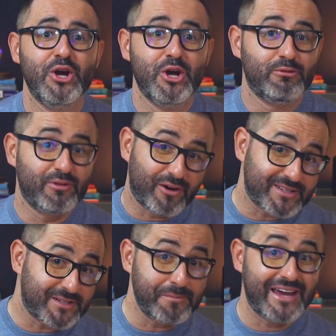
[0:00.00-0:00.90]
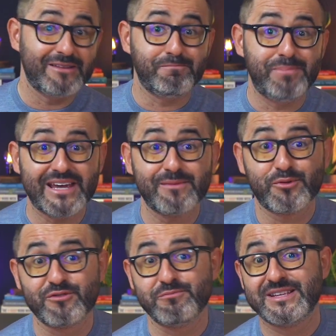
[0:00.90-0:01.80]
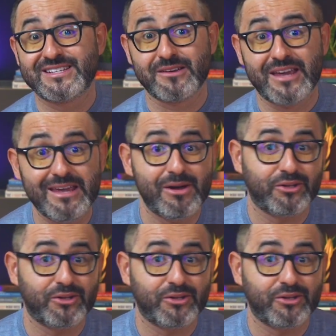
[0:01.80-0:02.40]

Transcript: We've also made big improvements to email